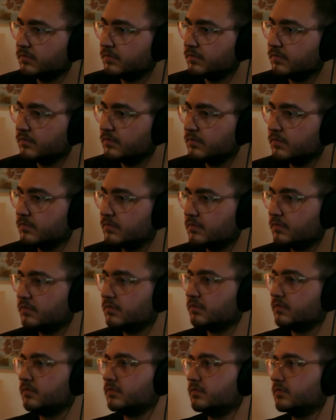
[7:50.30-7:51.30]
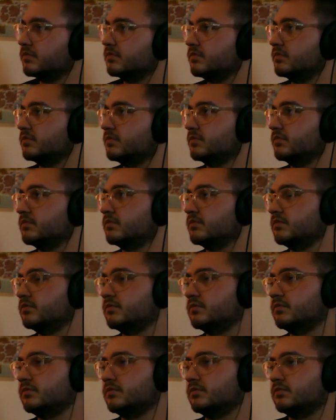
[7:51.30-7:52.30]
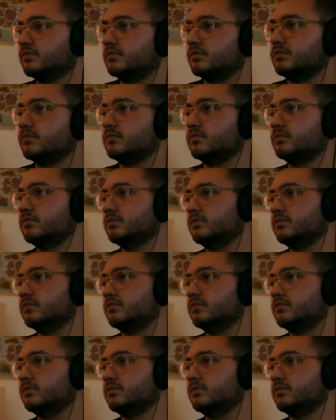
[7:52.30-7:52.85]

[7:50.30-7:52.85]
[no speech]